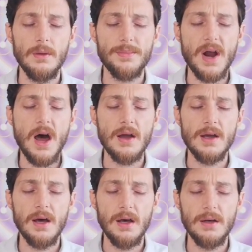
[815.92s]

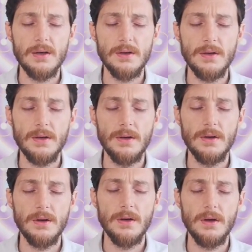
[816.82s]
prana,
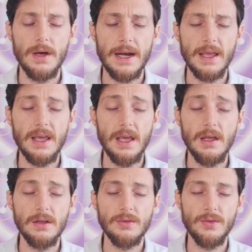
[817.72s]
and
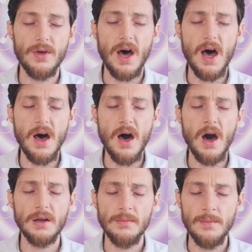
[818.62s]
again to the heart,